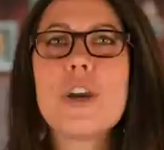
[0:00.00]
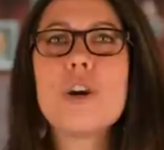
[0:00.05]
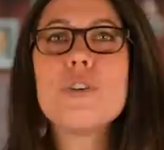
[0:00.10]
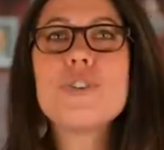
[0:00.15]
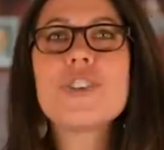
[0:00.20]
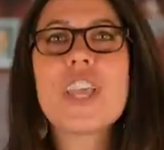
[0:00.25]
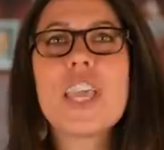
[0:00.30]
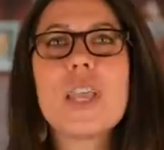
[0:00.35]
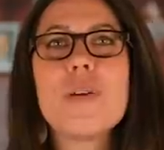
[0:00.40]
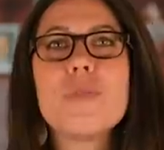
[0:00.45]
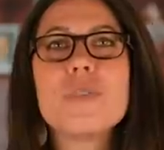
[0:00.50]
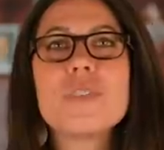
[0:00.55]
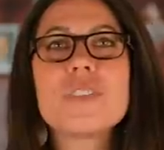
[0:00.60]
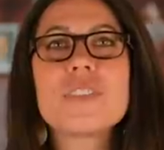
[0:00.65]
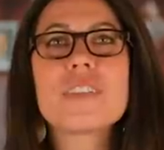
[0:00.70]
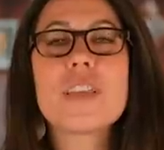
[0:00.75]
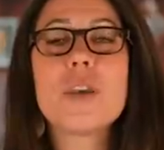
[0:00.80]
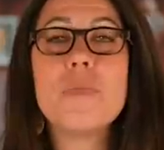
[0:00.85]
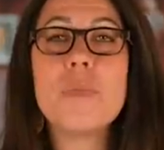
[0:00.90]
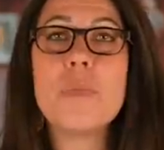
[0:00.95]
Coach
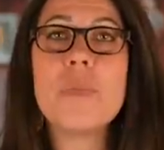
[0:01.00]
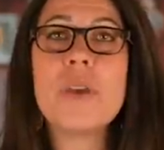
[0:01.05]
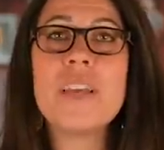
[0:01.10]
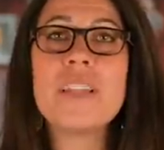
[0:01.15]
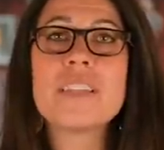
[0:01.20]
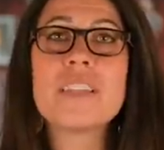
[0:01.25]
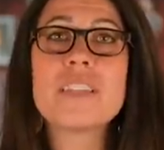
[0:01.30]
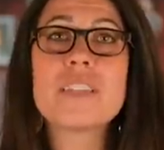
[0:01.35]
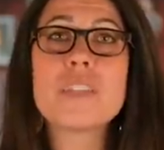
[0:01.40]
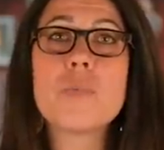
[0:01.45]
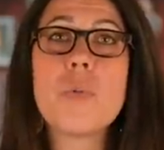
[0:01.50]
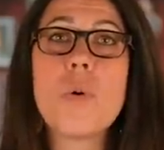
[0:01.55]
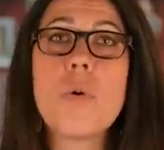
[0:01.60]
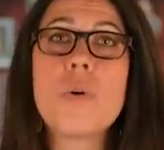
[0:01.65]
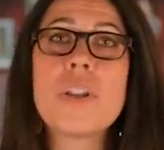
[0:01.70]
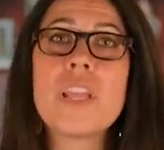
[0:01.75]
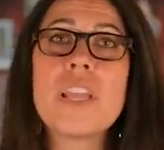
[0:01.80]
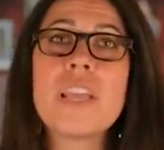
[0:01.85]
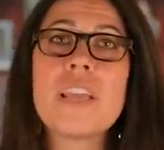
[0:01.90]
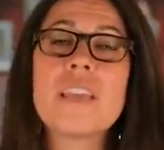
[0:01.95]
Campbell's commitment to
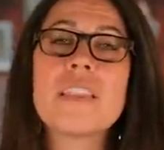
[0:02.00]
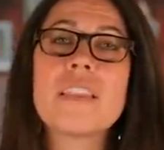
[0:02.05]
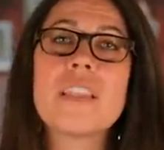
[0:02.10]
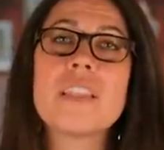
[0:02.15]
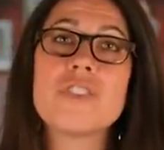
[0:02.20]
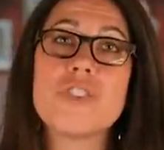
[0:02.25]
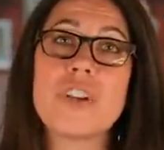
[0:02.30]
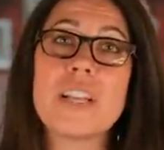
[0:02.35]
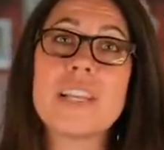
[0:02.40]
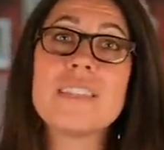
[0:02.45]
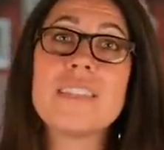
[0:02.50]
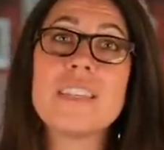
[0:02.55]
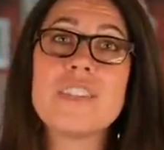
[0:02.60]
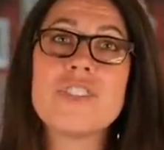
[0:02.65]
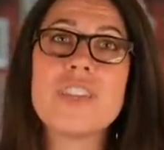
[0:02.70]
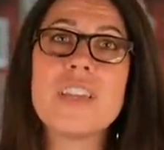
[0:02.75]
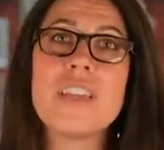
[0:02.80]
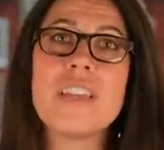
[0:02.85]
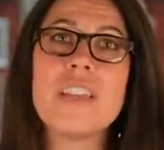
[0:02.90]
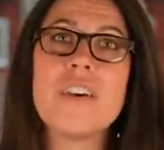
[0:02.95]
supporting the
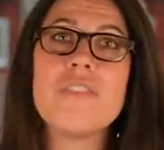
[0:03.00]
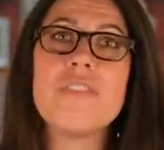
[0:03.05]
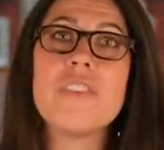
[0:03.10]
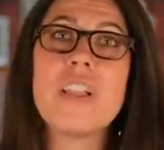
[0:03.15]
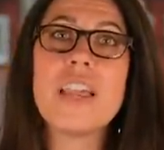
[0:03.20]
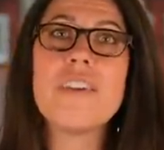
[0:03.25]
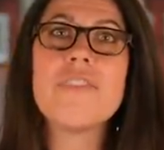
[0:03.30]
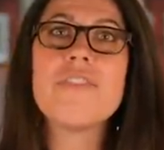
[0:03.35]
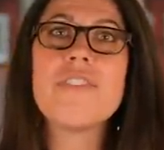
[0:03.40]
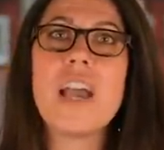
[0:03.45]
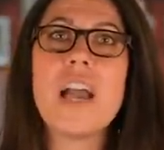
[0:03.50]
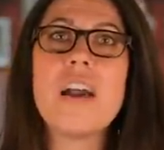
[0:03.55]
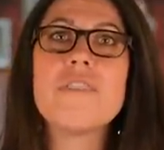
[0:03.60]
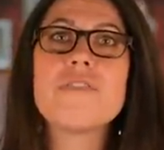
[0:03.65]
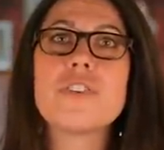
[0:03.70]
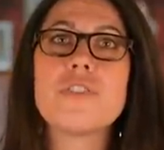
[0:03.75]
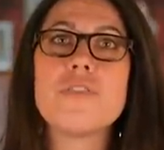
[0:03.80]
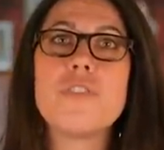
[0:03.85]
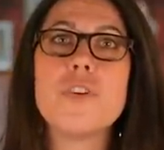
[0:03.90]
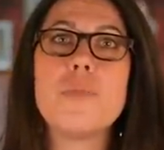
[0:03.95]
transition of life
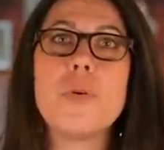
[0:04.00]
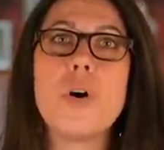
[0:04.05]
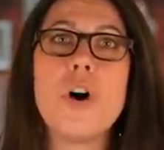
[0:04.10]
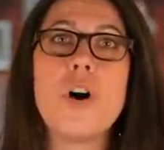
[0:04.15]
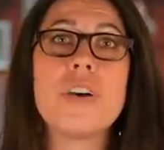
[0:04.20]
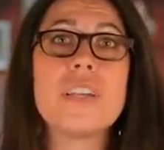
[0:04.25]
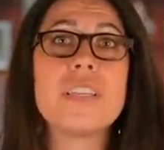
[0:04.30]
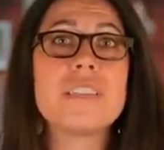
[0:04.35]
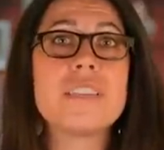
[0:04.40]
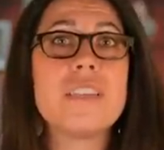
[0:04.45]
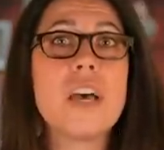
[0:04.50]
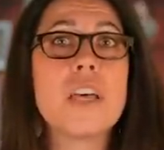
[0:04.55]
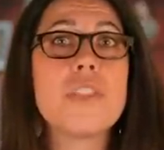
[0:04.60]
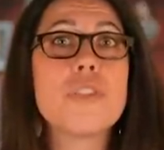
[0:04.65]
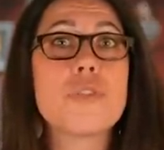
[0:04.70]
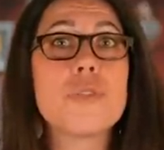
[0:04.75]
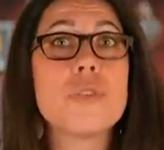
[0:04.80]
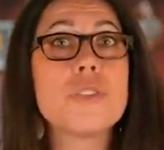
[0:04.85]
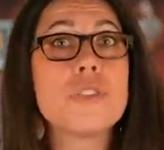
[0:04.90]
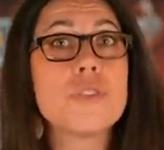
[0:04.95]
after football is done
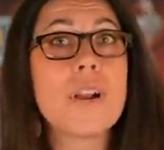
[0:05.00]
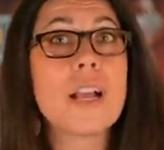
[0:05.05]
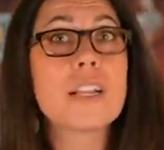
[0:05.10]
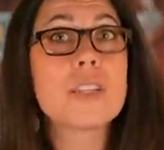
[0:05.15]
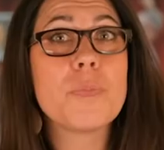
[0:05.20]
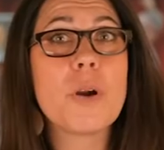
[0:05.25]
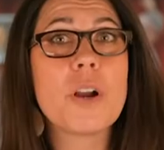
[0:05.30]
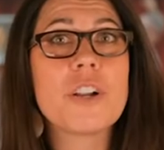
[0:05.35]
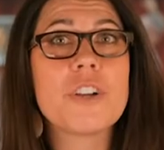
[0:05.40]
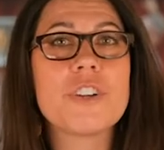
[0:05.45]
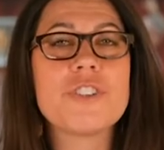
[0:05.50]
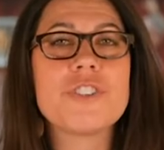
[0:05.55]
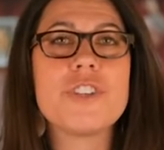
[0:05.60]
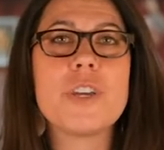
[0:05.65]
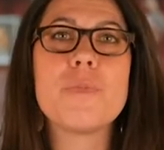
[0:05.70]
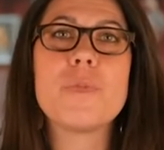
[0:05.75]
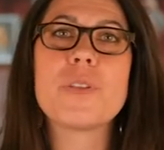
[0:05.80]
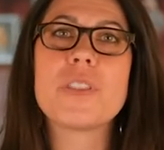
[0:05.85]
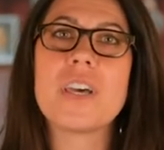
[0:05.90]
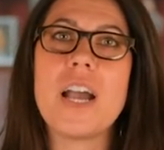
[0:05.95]
through a direct
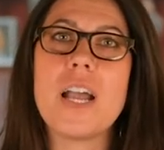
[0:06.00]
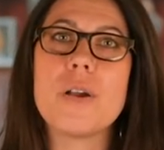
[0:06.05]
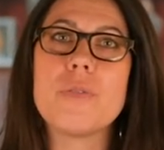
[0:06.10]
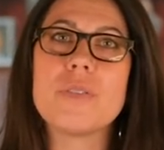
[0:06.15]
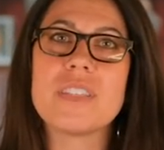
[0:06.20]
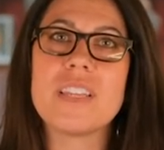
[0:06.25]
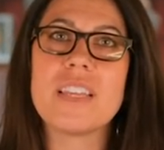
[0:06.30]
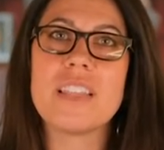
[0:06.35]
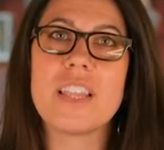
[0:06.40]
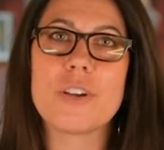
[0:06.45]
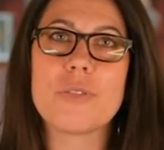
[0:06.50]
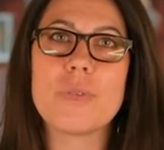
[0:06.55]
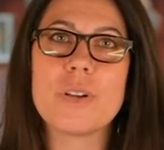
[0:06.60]
partnership with the Iowa State Letter